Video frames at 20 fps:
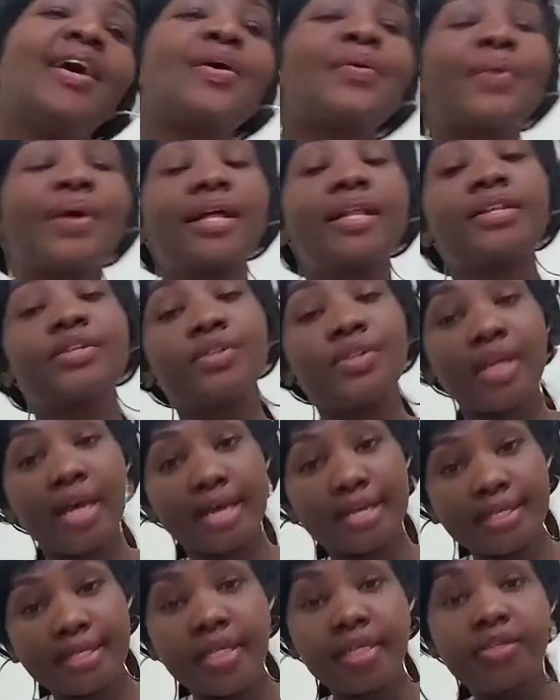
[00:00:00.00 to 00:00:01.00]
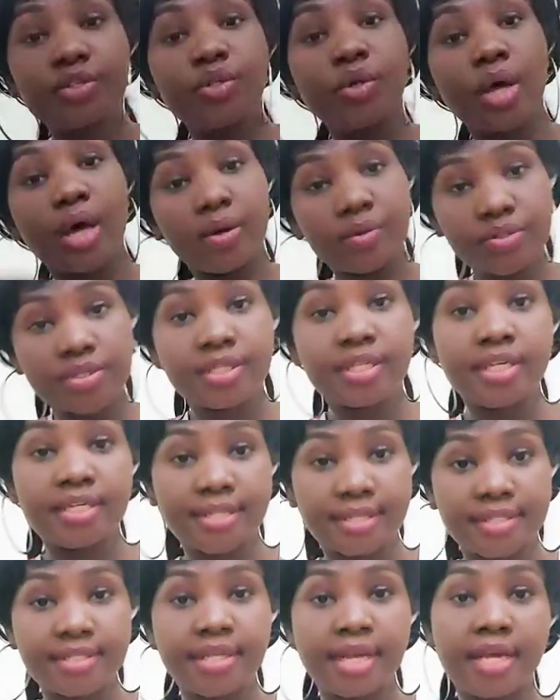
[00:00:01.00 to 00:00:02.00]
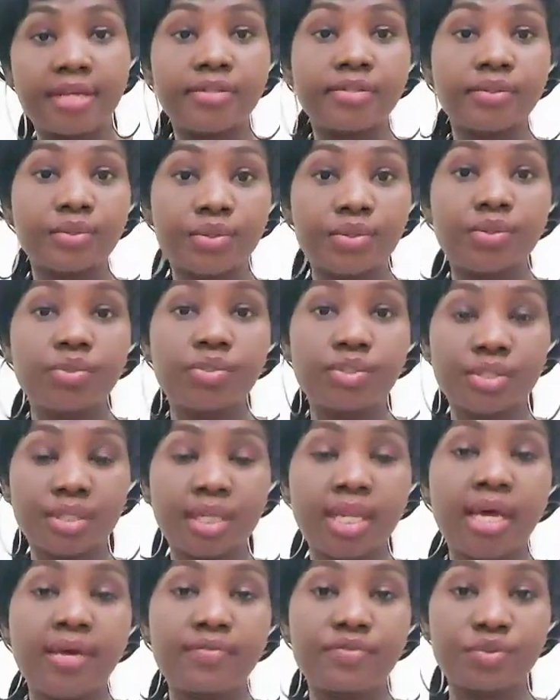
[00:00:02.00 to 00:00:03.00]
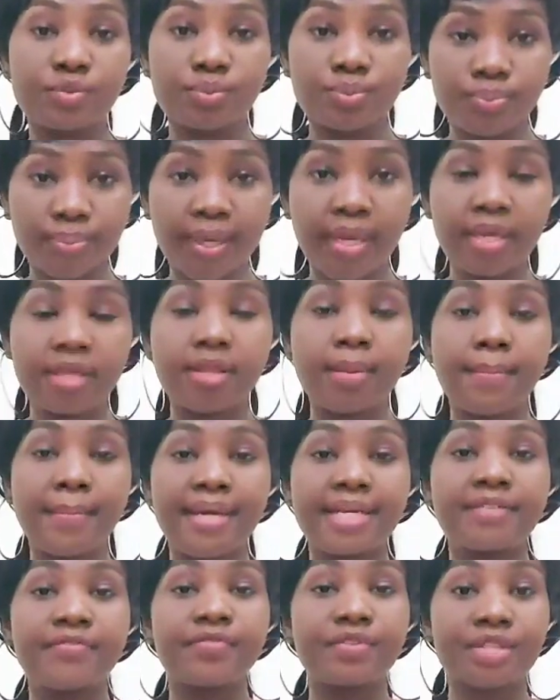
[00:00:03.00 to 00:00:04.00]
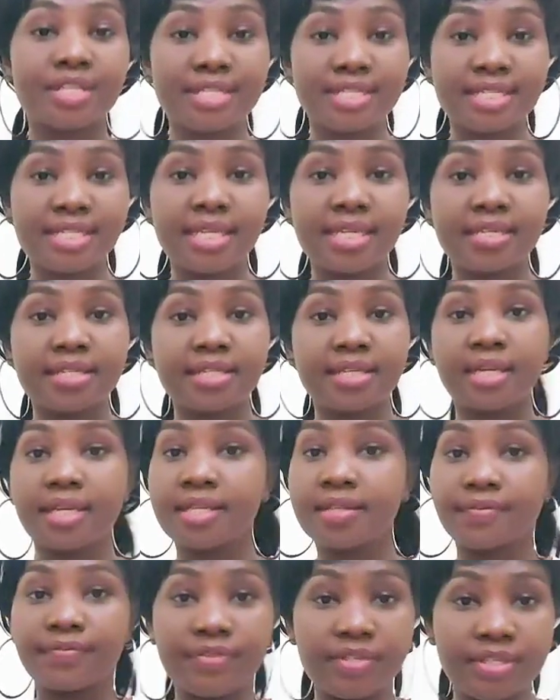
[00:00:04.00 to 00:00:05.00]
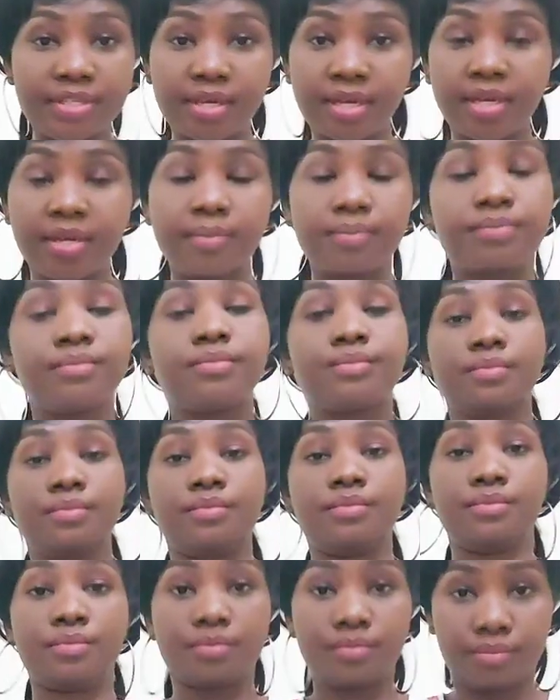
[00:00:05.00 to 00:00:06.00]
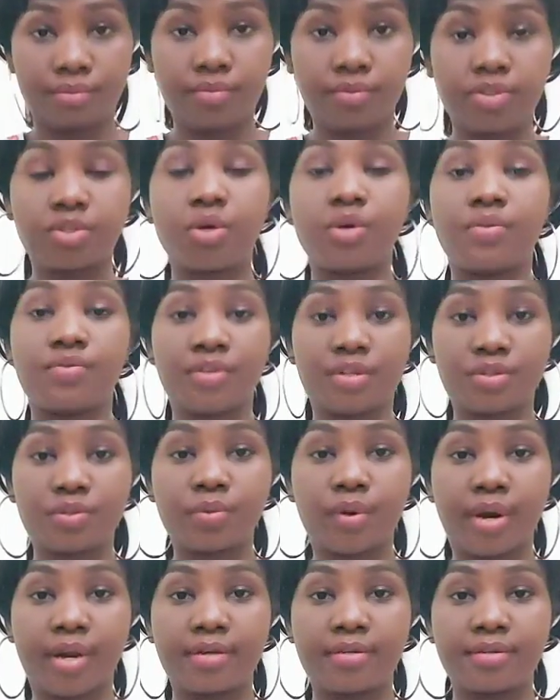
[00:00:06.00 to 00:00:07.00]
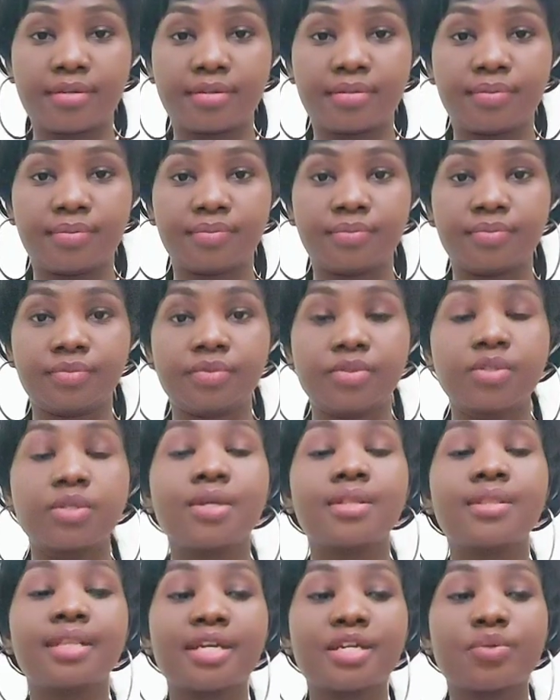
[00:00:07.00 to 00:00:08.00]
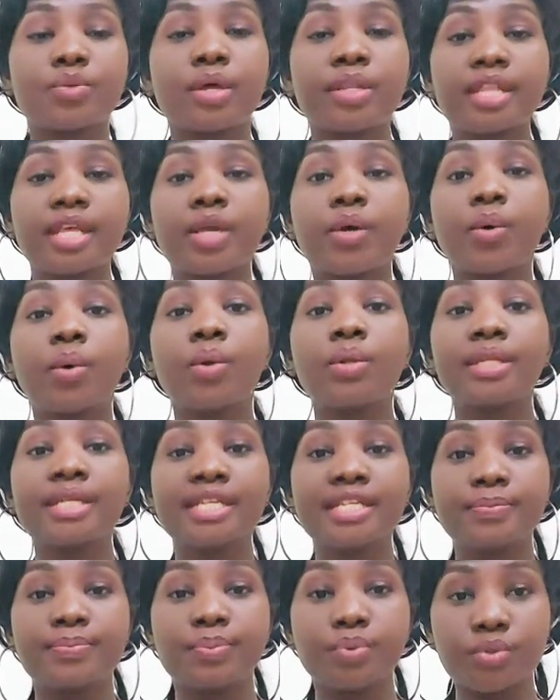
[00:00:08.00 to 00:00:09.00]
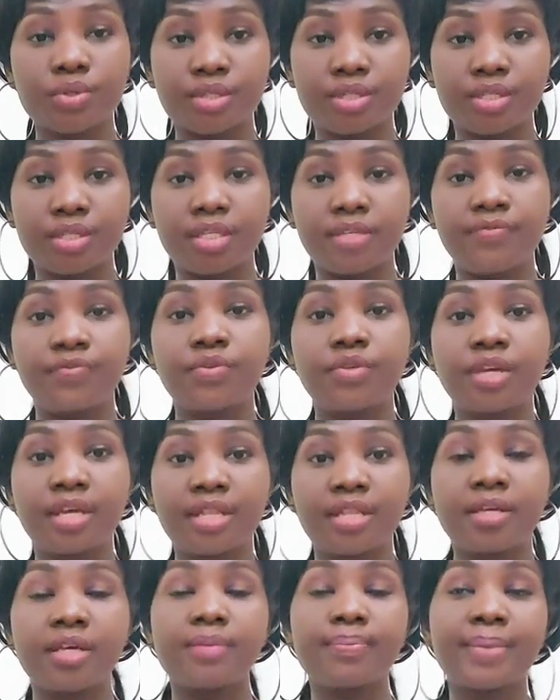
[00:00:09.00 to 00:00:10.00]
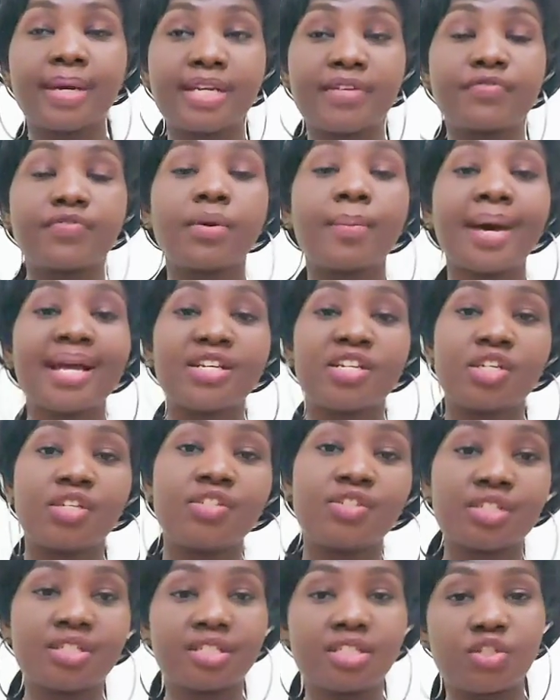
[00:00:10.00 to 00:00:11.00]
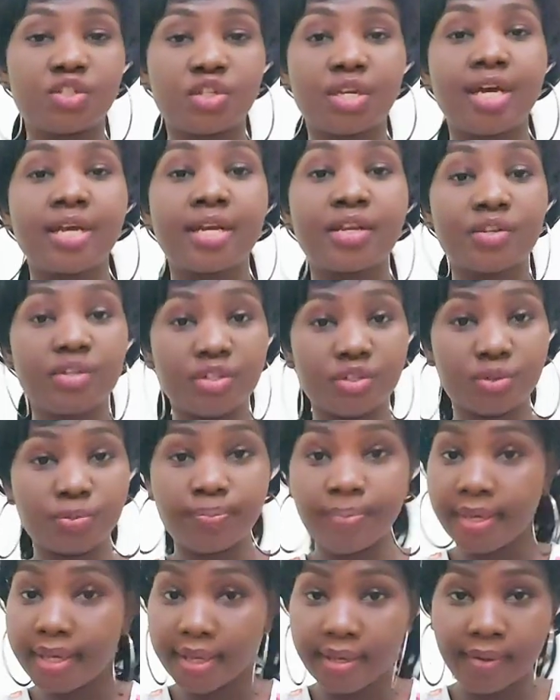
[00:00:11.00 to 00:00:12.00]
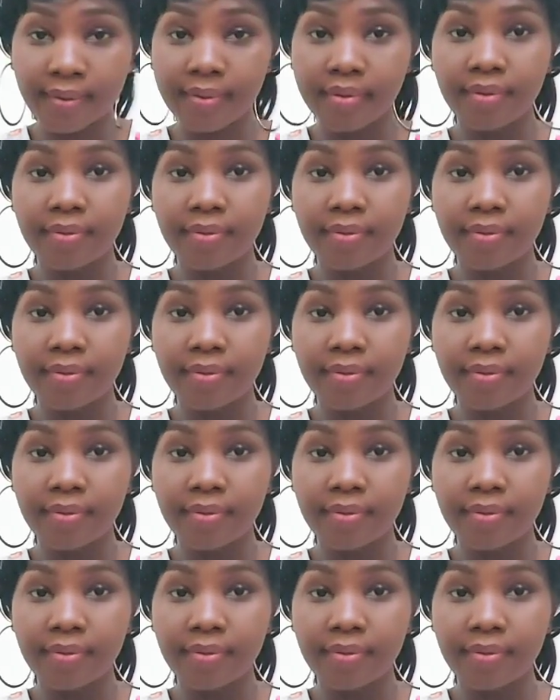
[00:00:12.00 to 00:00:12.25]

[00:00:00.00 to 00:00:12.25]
Well, Uganda, you're outside Qatar, so you still have to pay the money for the ticket and the visa. It's obvious, right? That is what they call input. If you get that money from an agent in Uganda, you need to pay.